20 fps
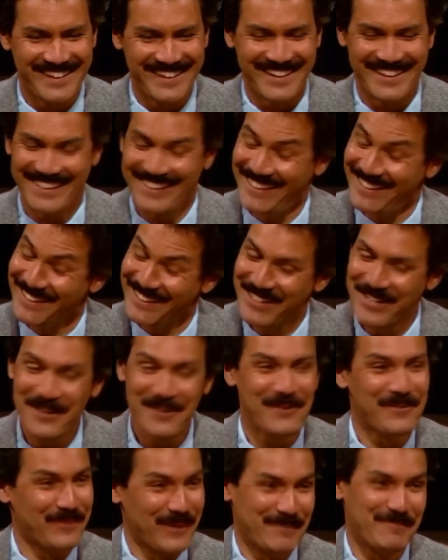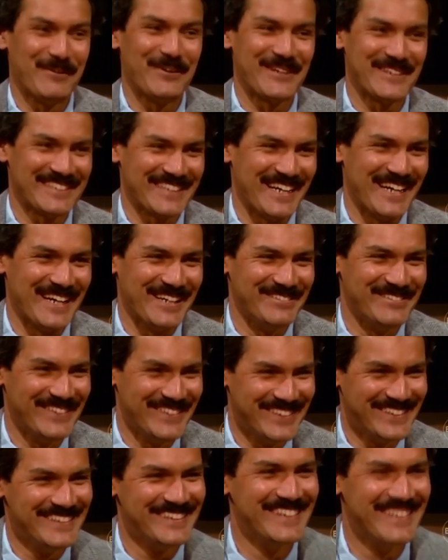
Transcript: one more time. One more